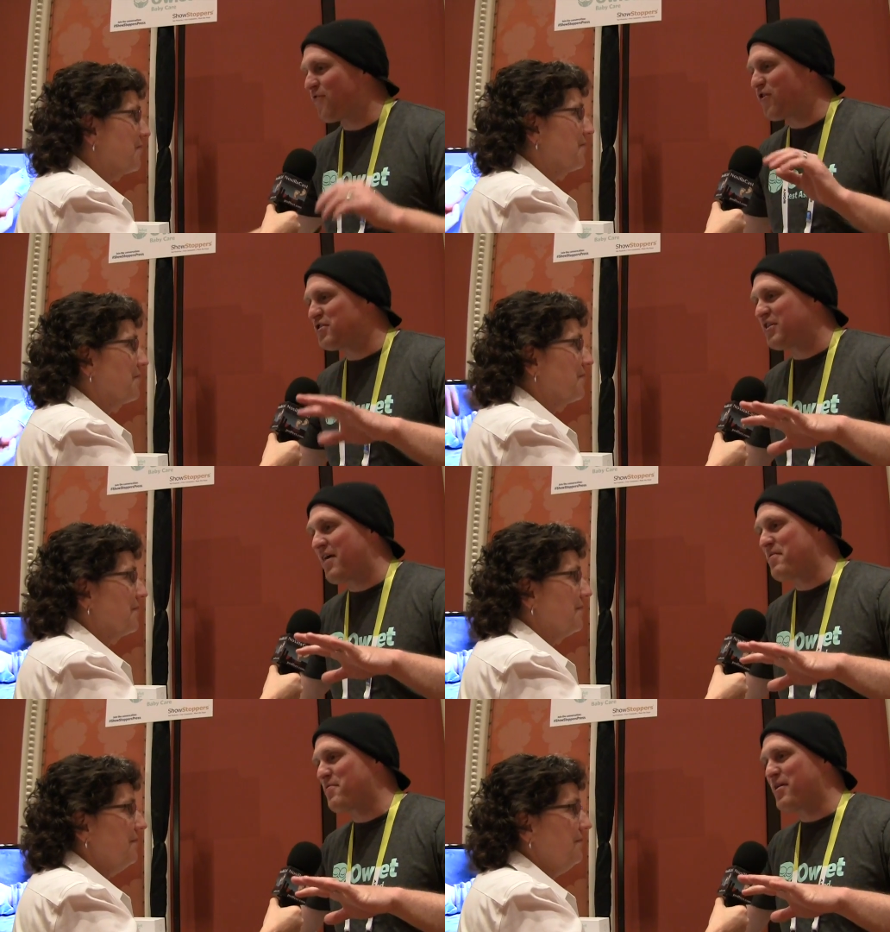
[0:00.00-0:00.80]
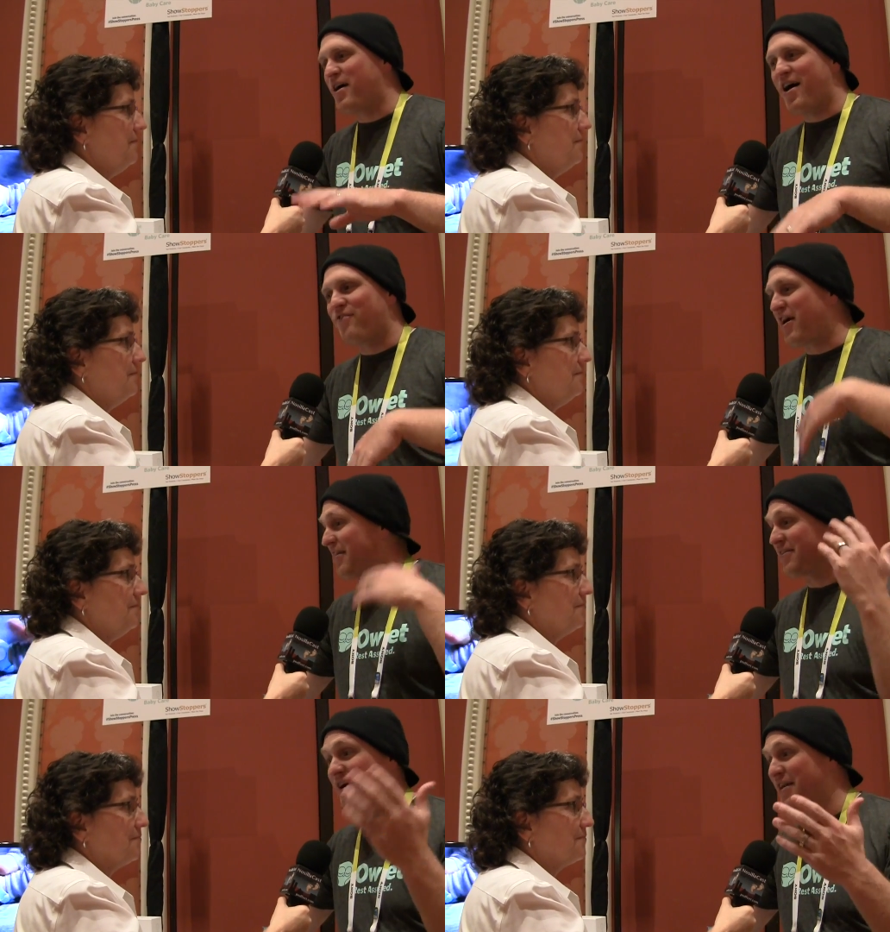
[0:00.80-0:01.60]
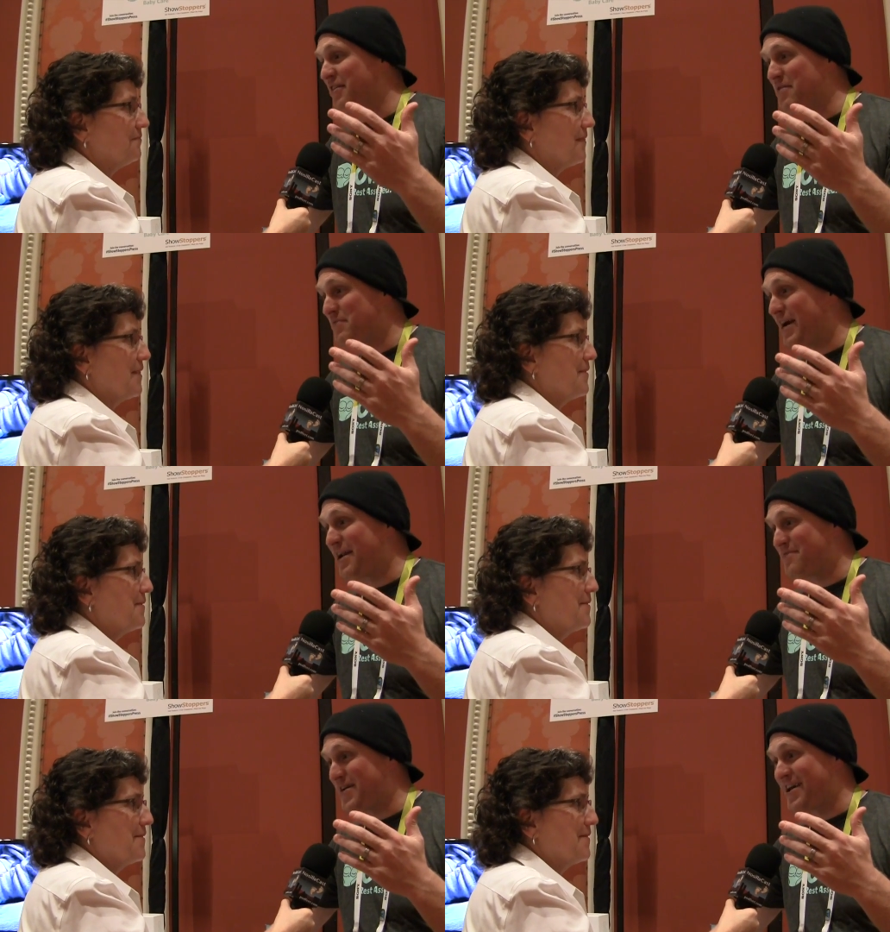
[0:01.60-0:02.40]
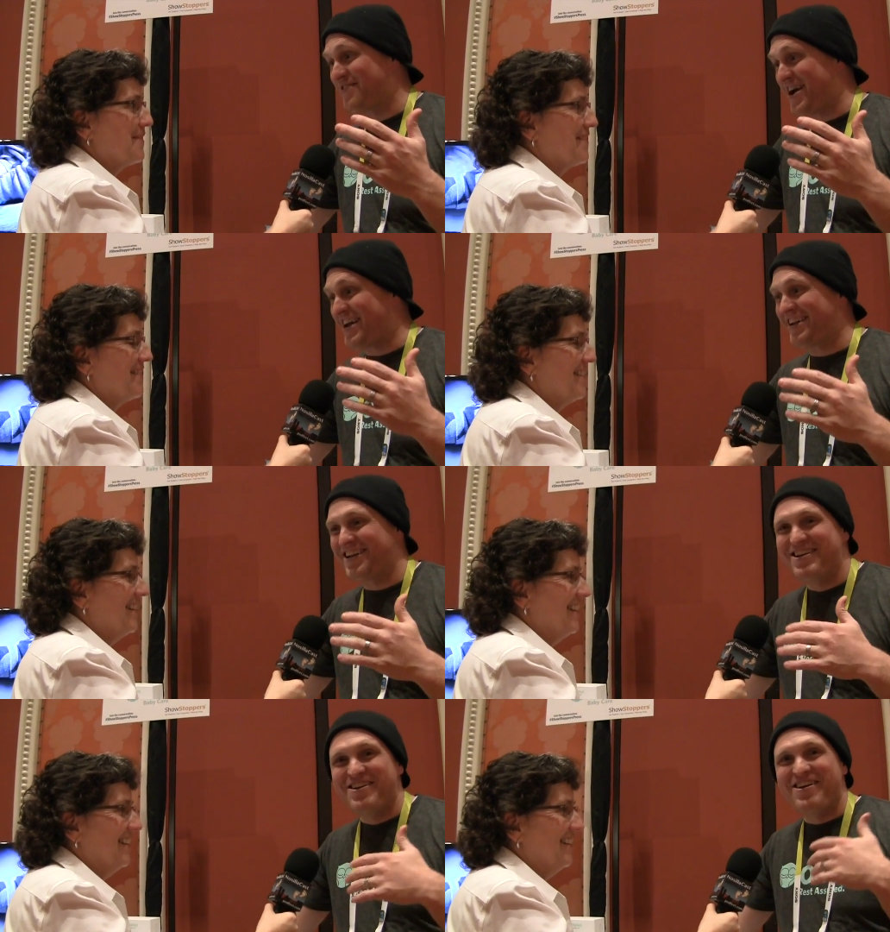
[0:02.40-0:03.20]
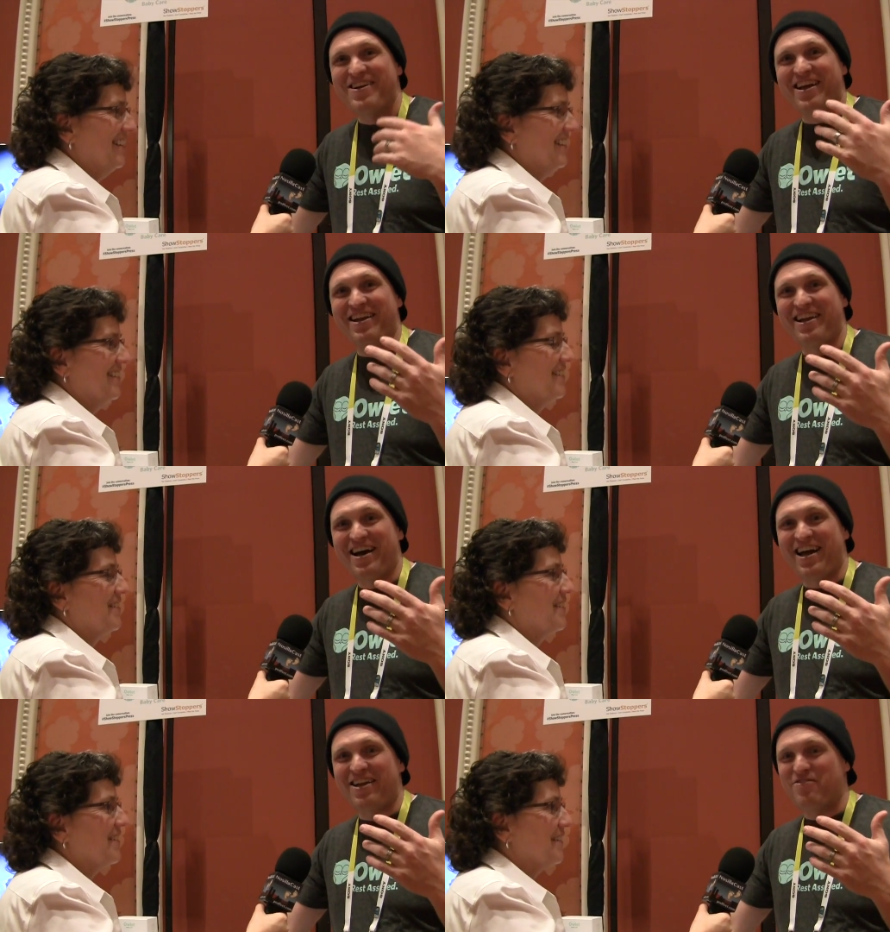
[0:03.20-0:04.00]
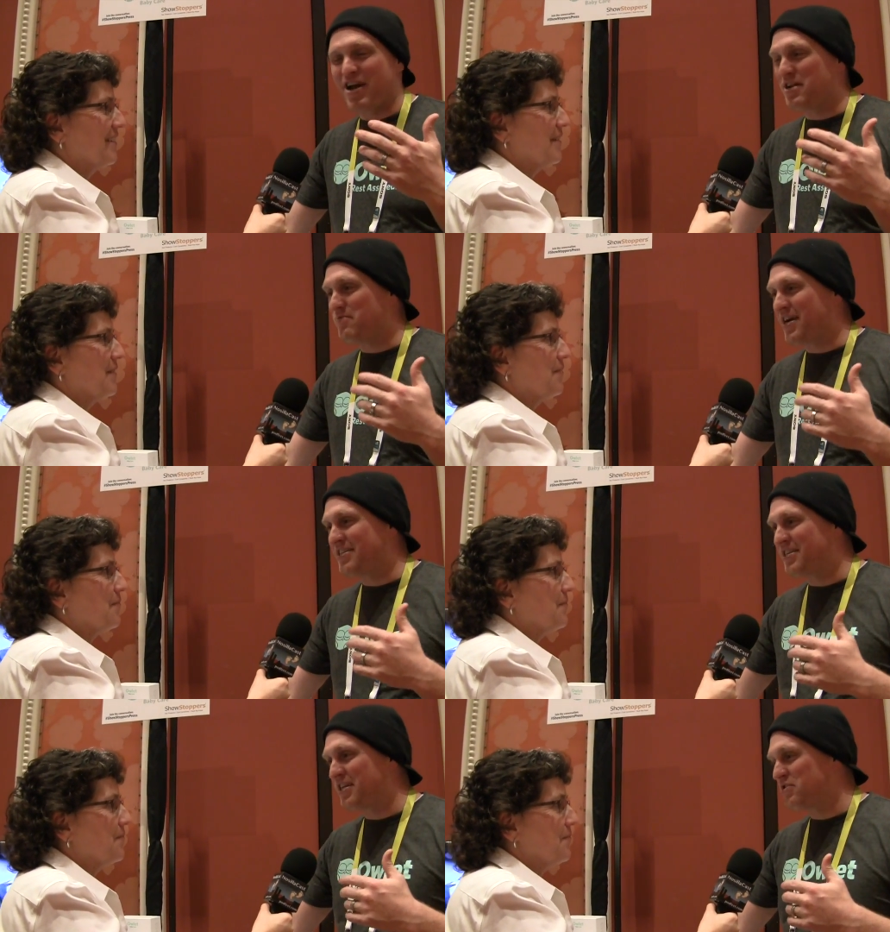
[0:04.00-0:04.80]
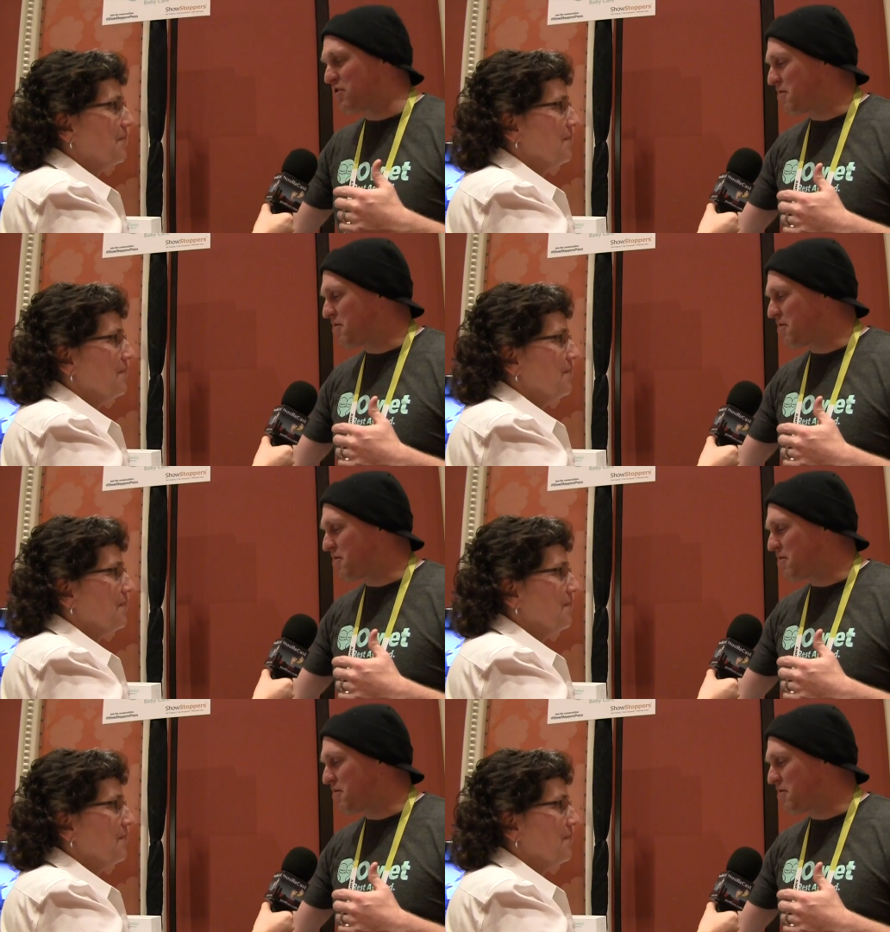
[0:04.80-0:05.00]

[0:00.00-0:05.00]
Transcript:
Speaker 1: The first time it went off, I, I leaped out of bed, right, and uh, and ran to my son's